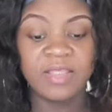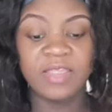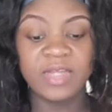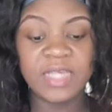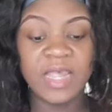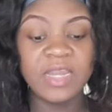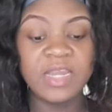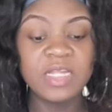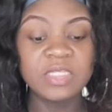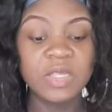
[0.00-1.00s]
that I
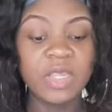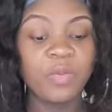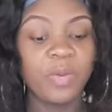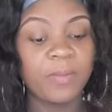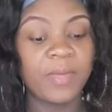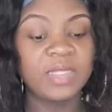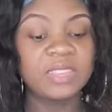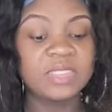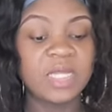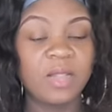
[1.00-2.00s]
need to equip
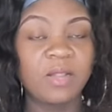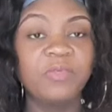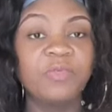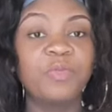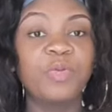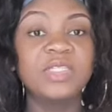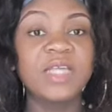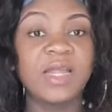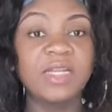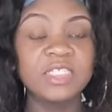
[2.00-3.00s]
myself with
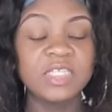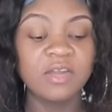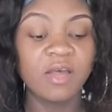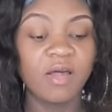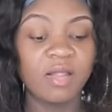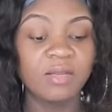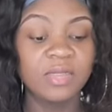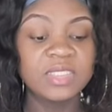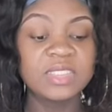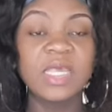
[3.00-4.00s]
additional
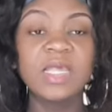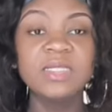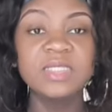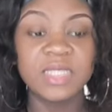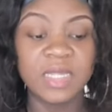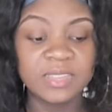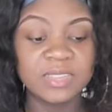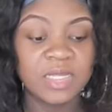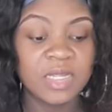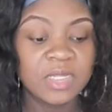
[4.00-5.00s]
skill sets